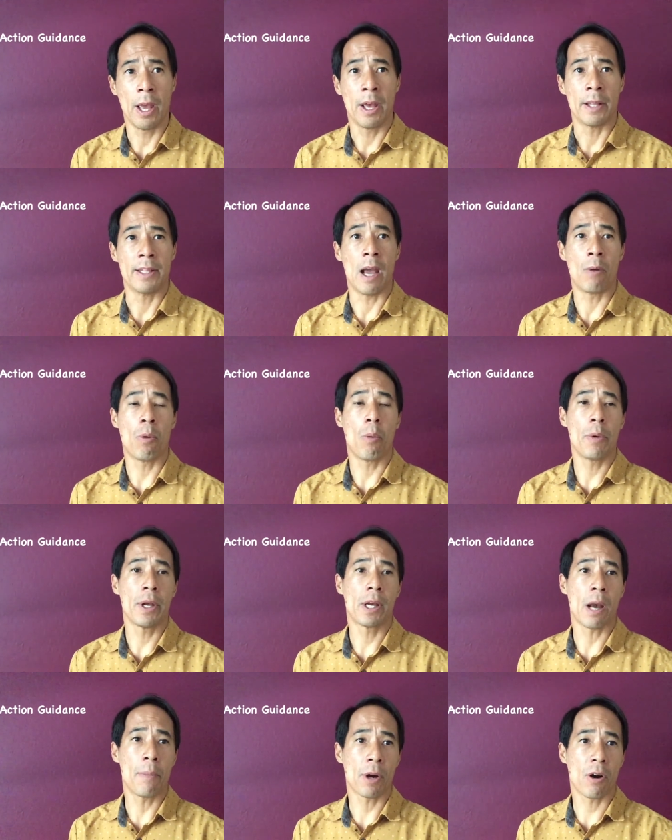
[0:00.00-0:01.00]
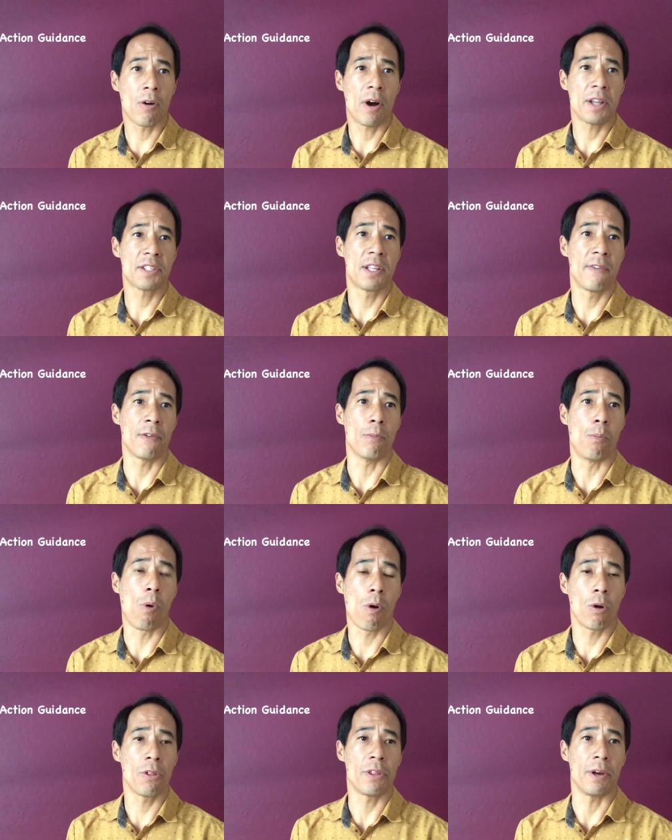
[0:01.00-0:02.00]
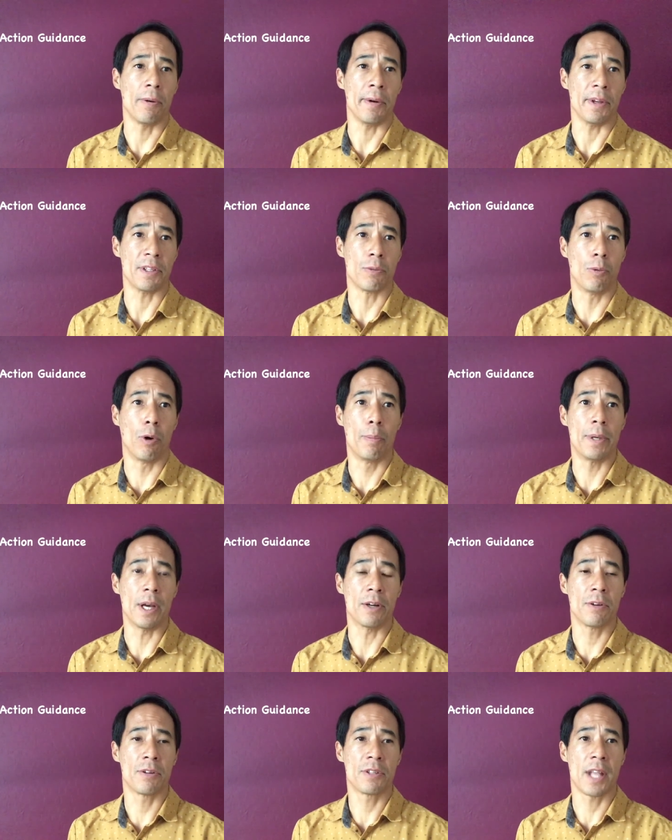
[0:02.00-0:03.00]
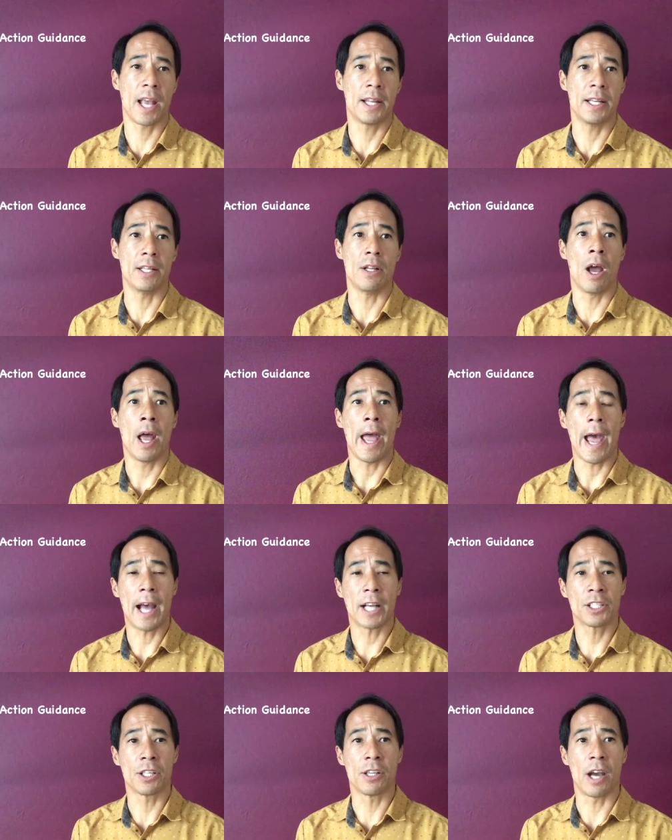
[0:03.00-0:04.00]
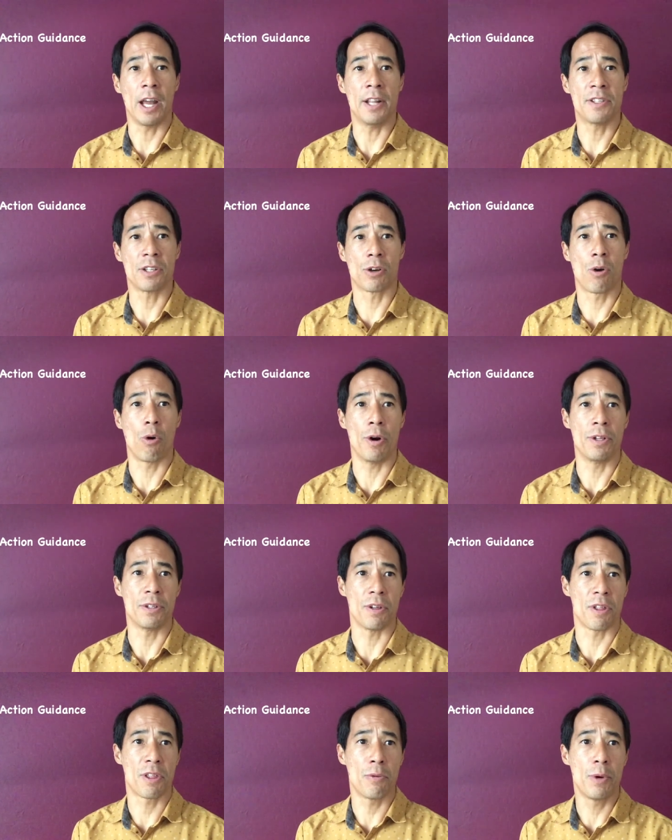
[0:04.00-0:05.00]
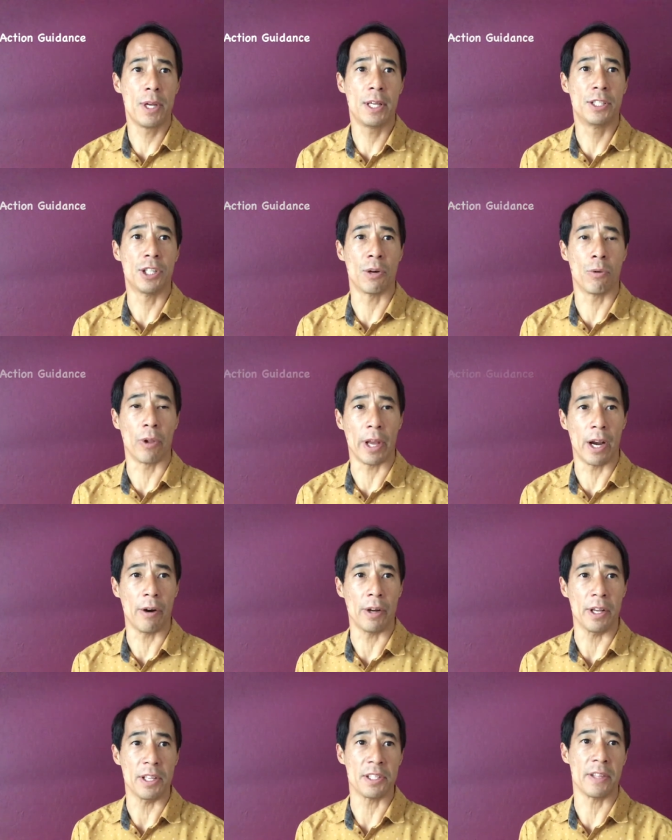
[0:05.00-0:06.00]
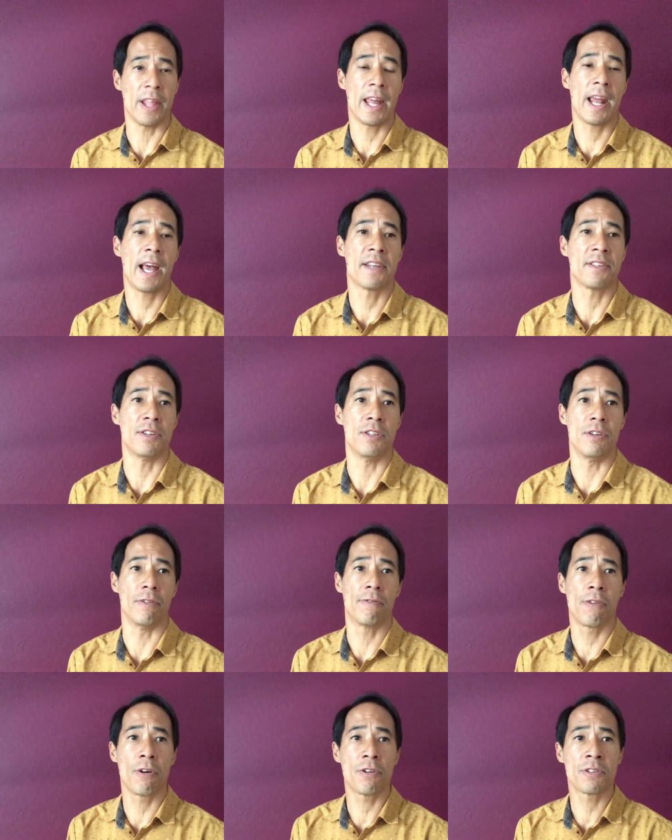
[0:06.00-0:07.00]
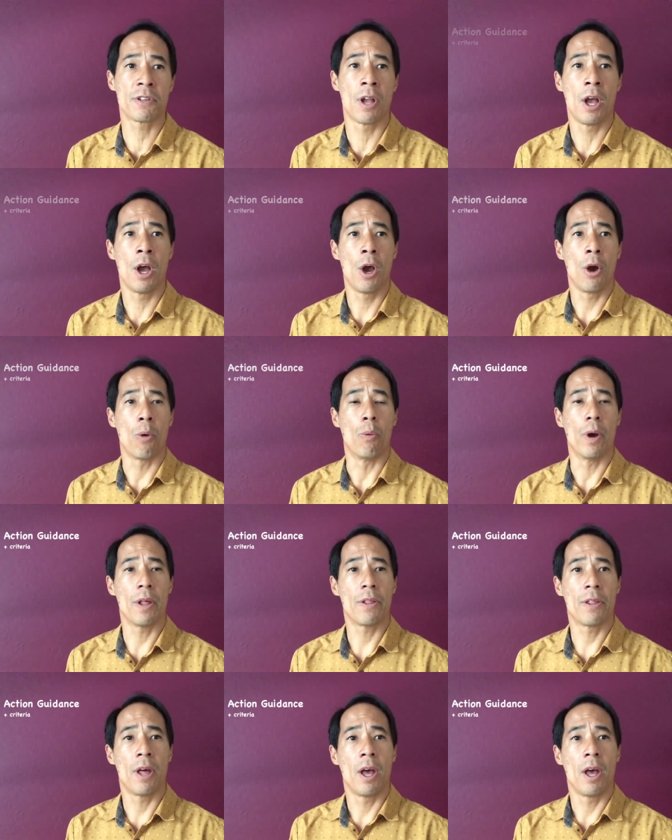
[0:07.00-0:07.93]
Now, when we come across different moral theories, we'll be understanding action guidance according to three general areas, and that has to do first with